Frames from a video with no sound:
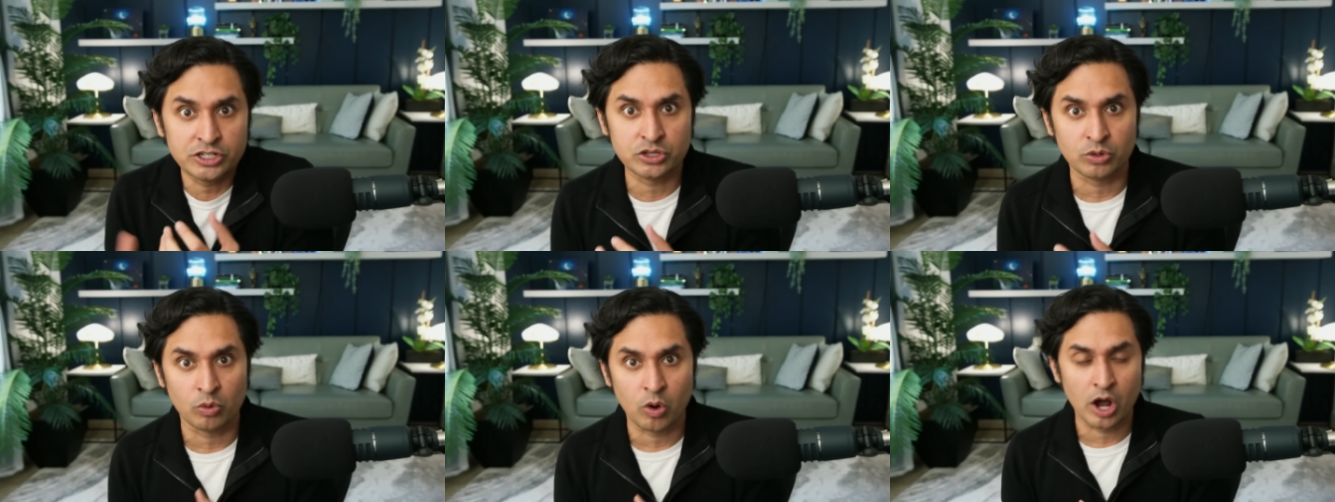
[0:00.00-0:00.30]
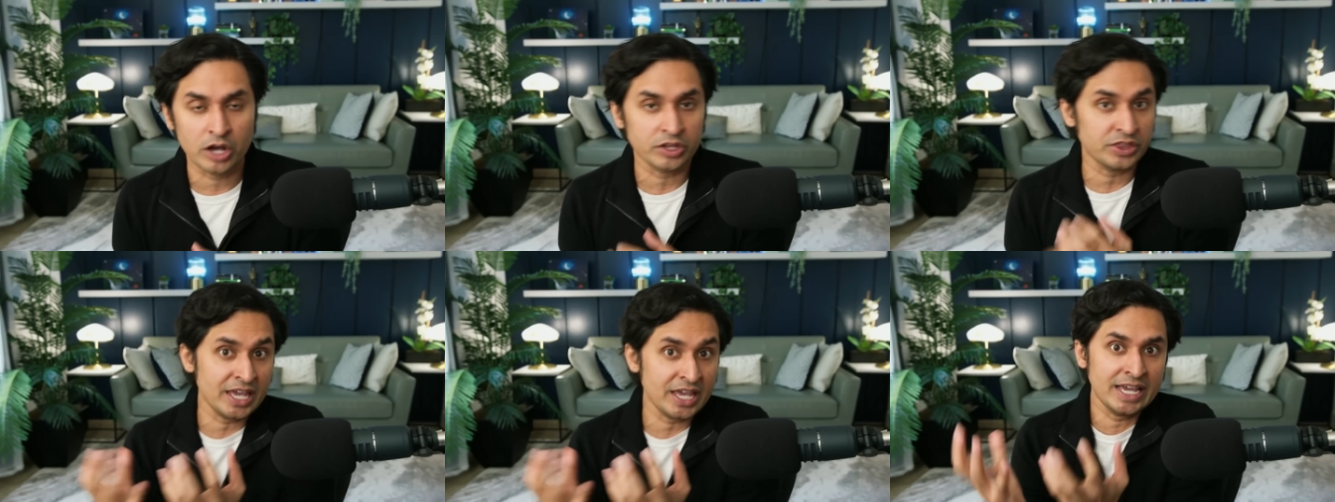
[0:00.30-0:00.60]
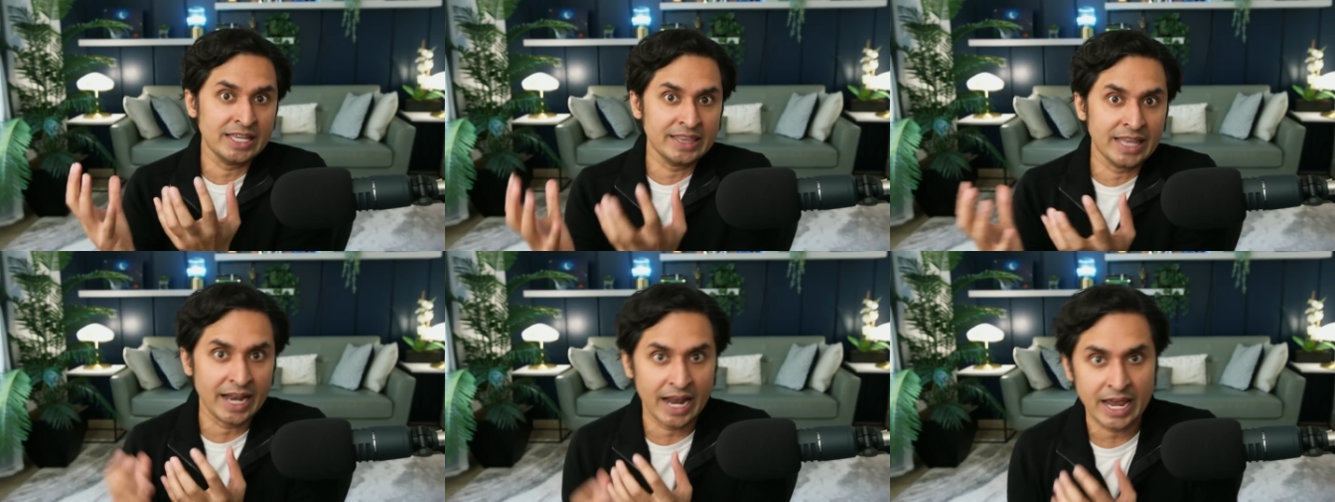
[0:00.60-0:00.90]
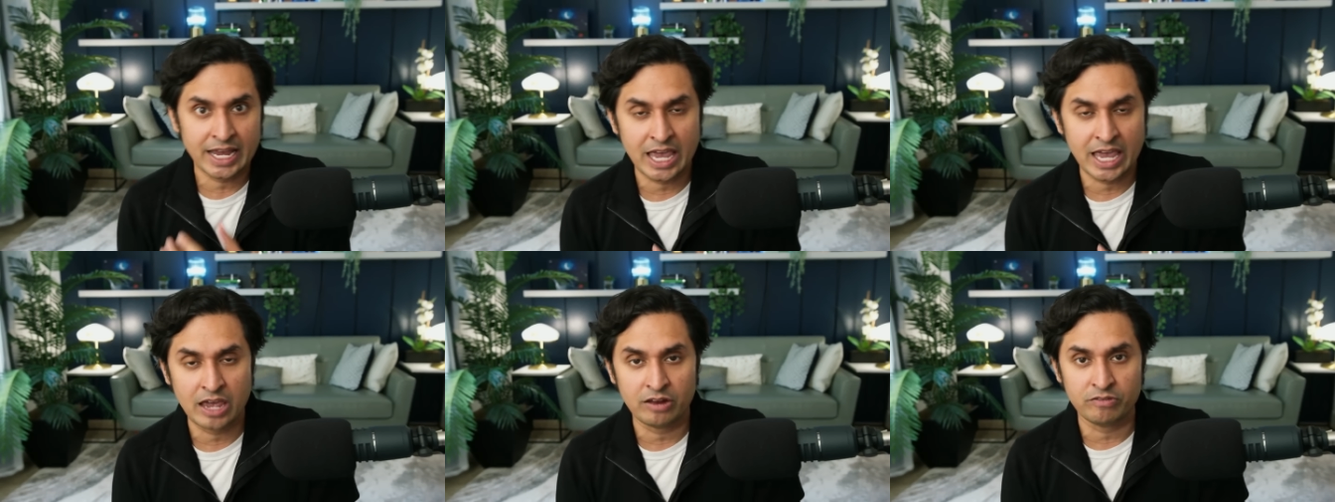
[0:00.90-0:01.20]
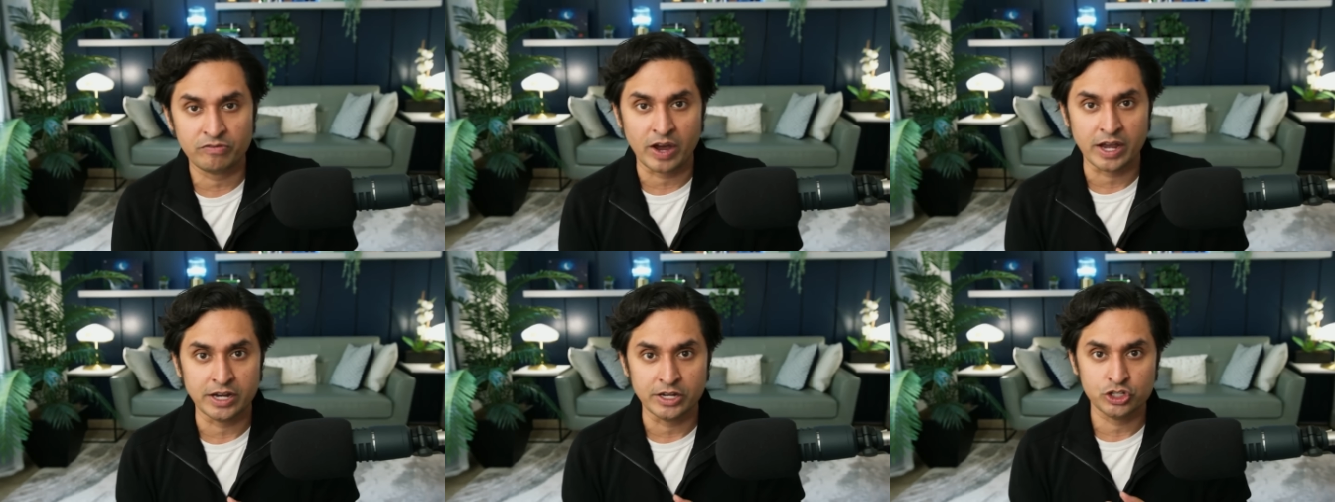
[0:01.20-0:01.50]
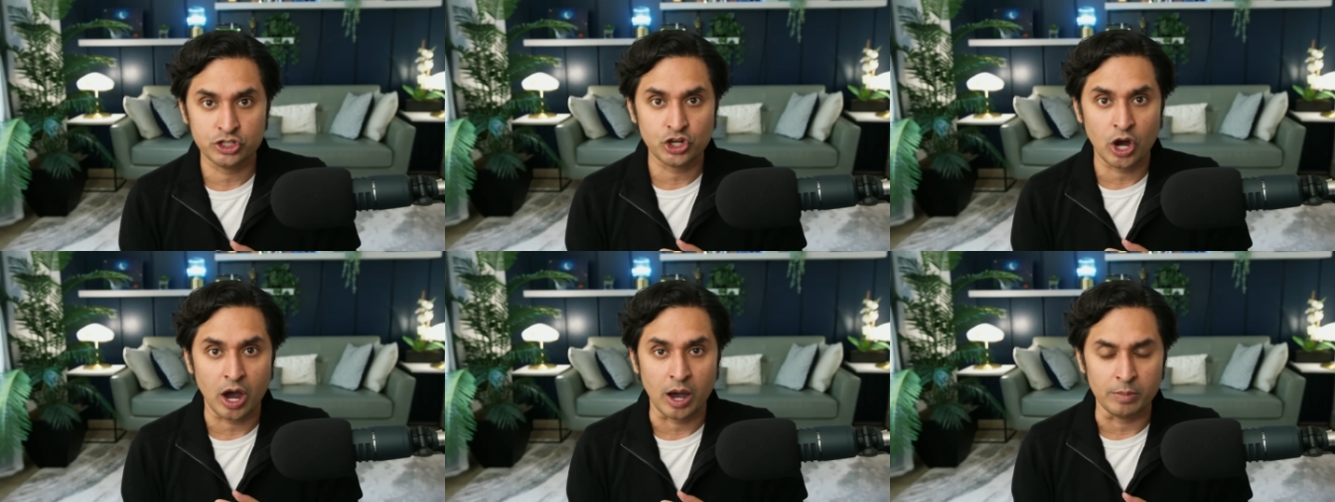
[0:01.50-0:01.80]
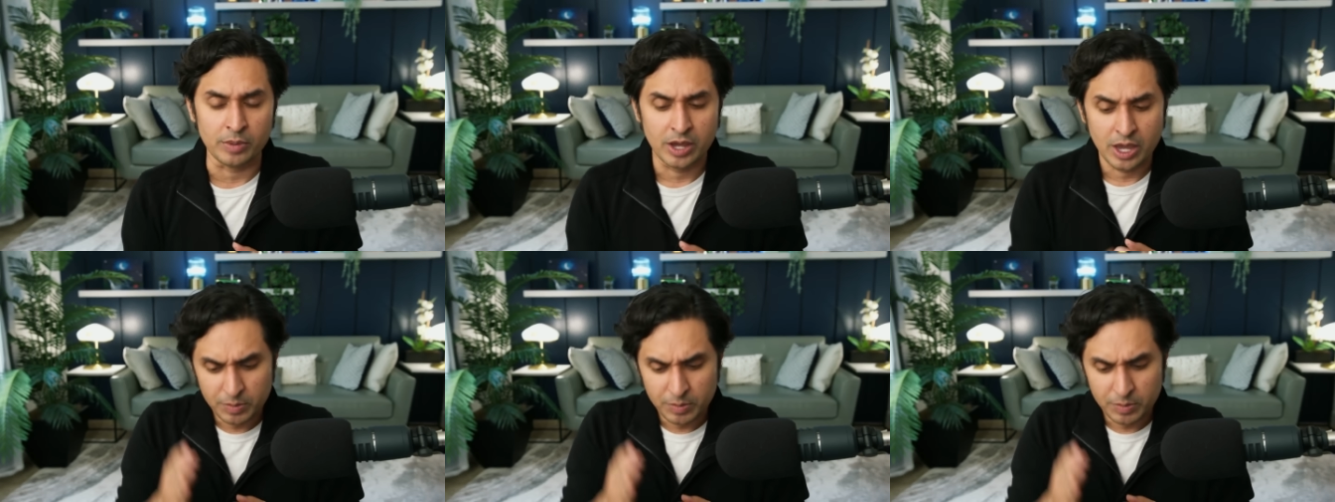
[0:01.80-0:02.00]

the wrong thing and then I can't find a job?